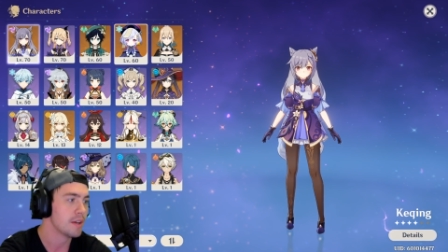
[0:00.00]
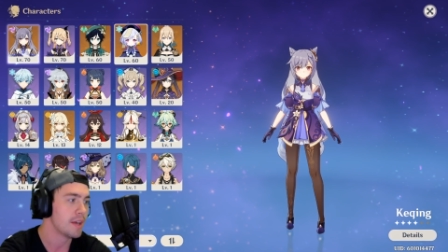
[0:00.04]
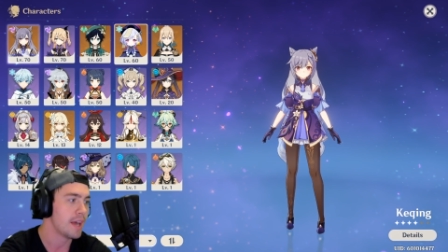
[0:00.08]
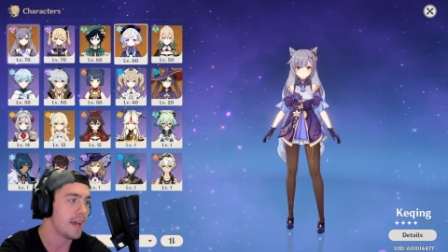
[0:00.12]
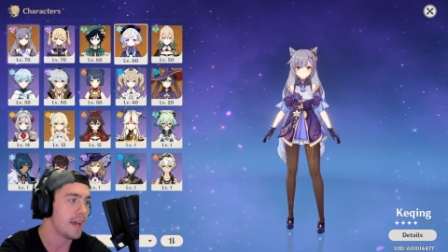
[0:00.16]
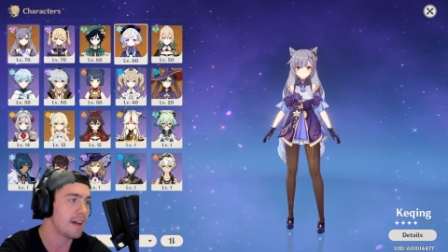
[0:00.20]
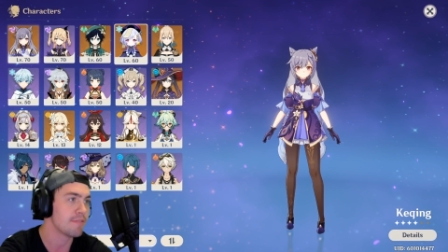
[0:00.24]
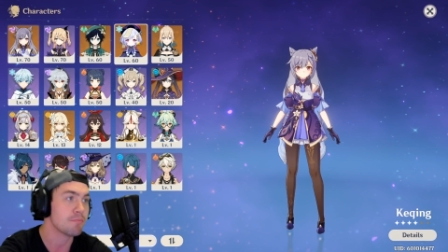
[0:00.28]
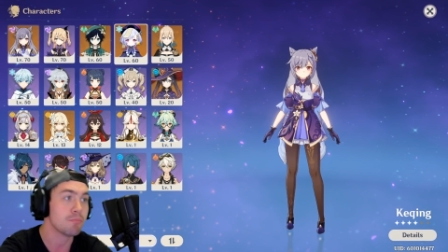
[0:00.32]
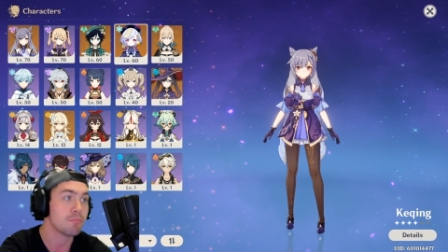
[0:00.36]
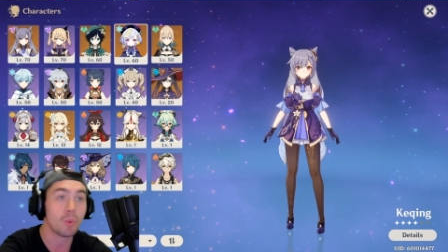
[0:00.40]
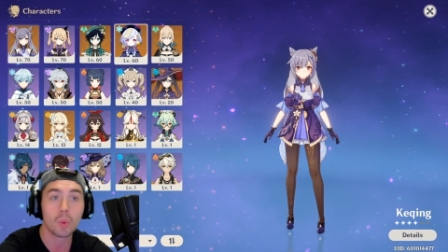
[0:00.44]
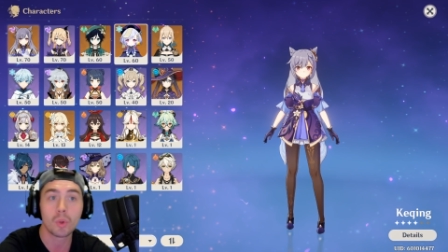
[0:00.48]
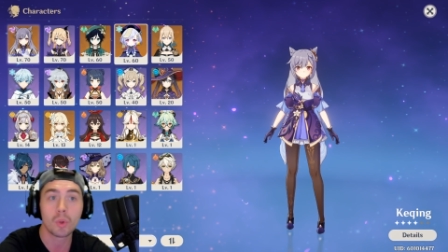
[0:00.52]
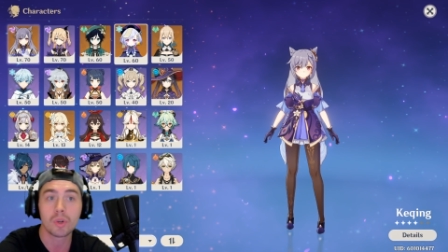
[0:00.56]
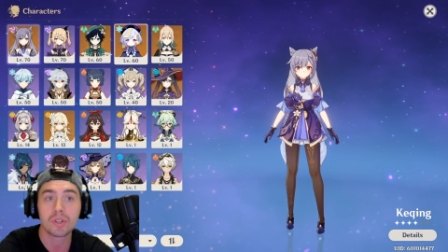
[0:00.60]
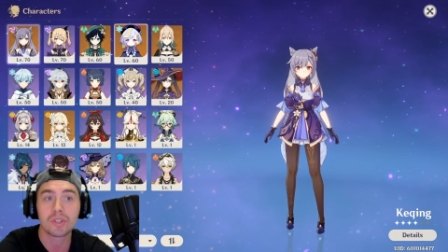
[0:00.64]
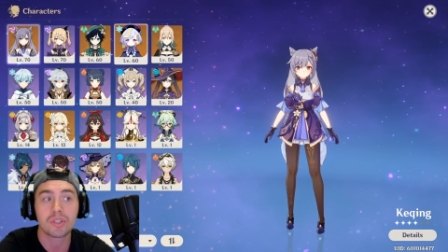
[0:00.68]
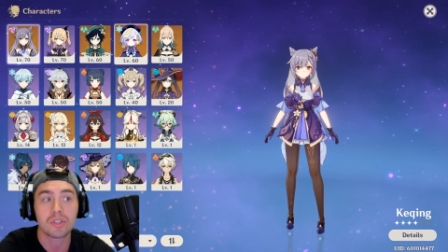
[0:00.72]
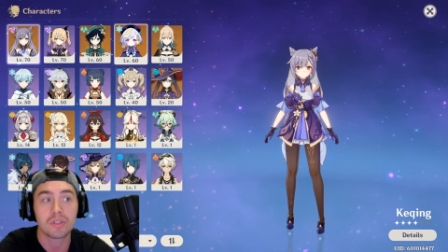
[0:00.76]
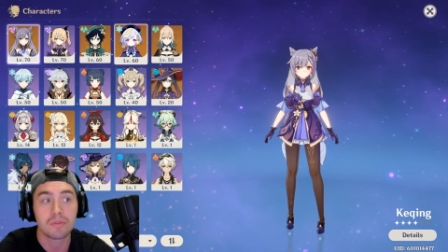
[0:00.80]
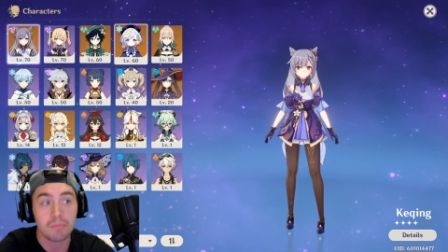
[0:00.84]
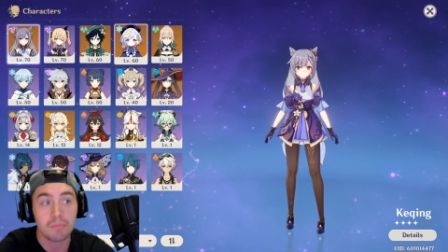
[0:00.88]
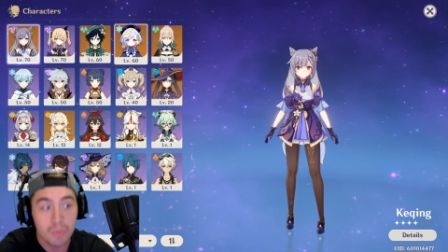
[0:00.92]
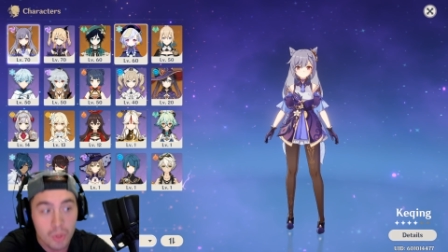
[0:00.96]
have more
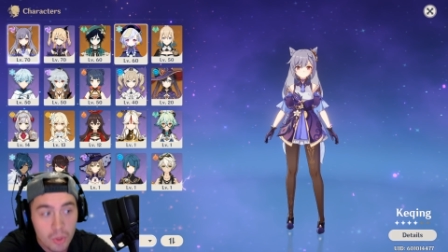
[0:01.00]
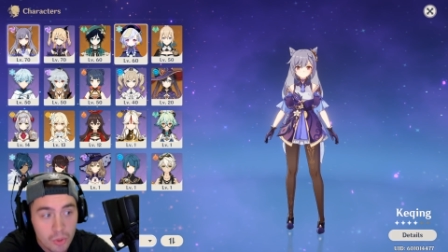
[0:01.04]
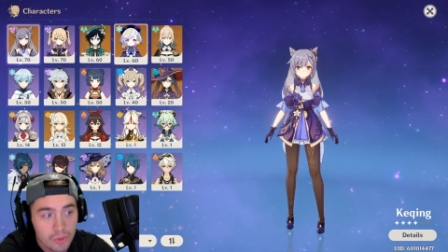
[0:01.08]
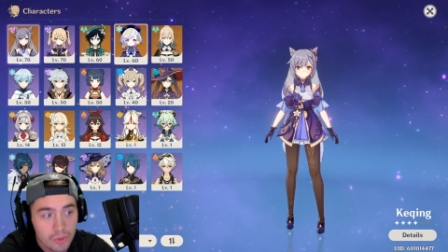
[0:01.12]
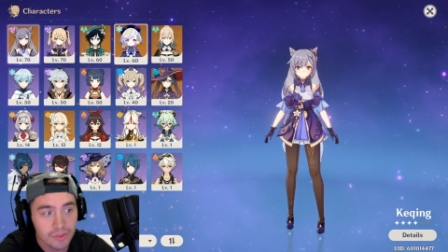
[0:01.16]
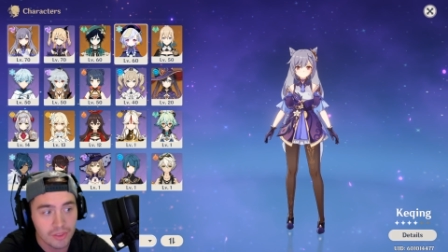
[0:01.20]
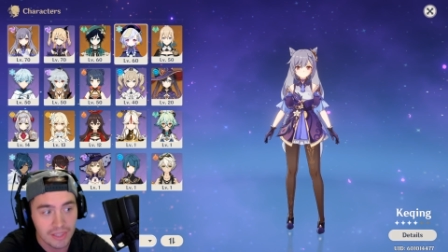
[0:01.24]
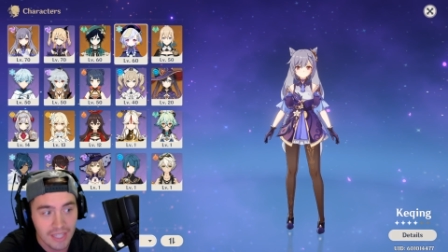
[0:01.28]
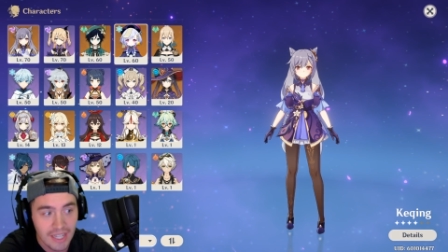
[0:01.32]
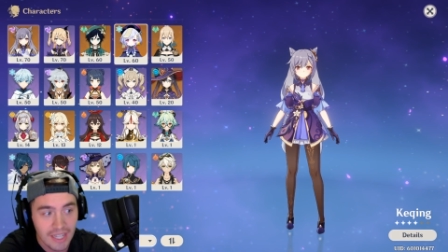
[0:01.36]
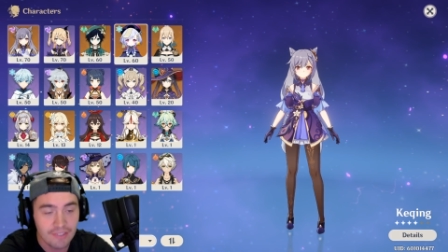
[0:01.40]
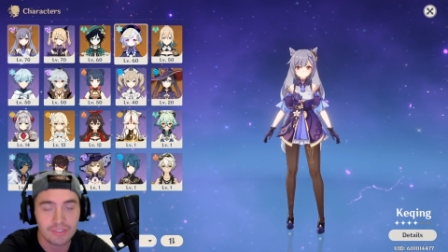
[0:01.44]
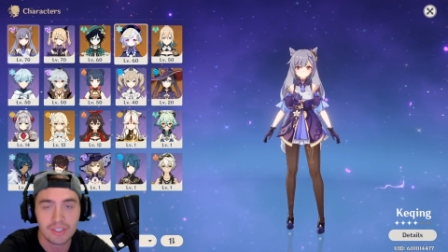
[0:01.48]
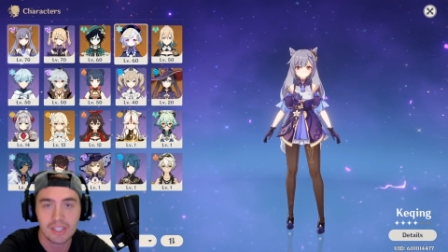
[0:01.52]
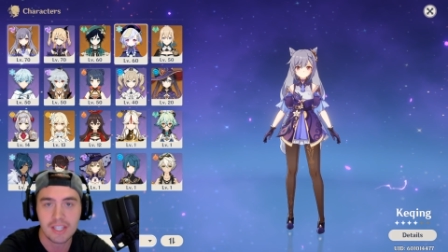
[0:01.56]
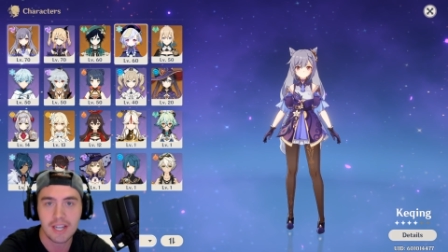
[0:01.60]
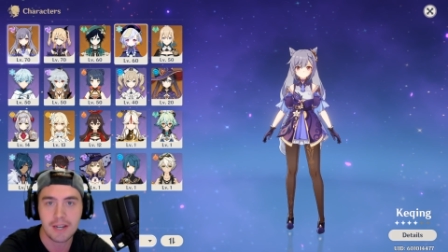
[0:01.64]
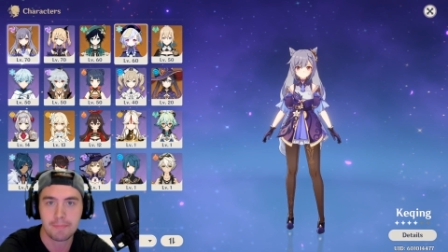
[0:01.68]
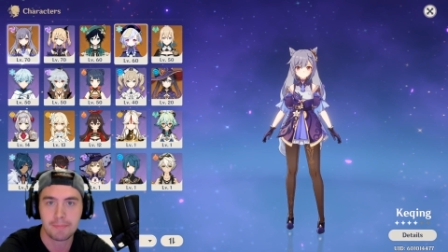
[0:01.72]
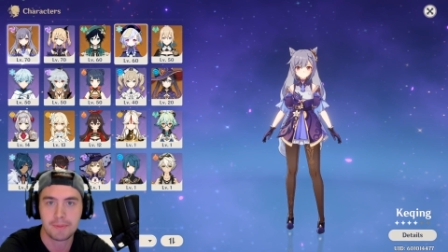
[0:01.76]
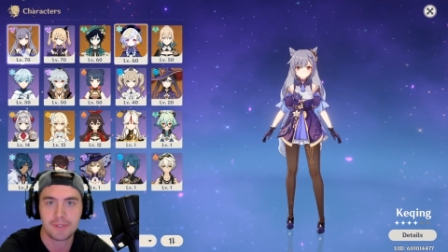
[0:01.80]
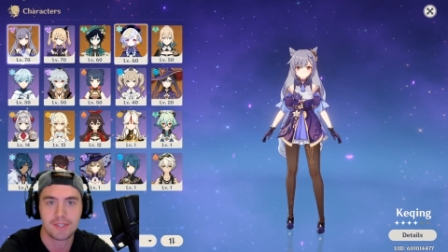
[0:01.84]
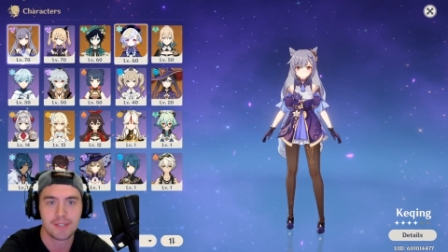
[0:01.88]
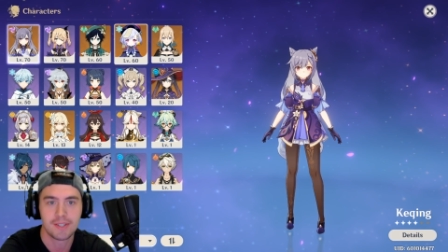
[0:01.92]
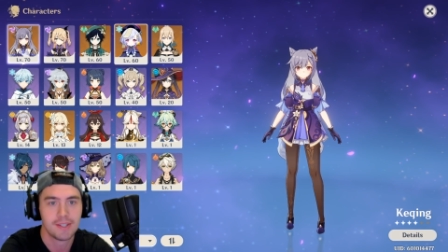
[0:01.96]
smooth level
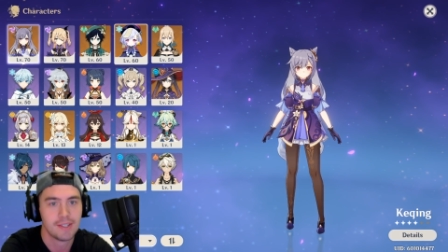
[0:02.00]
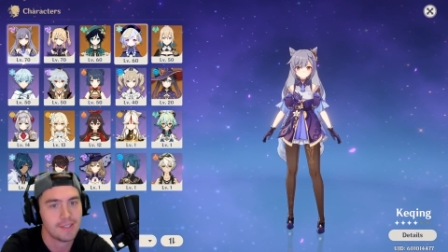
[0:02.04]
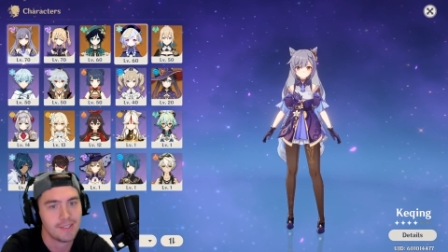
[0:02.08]
ups.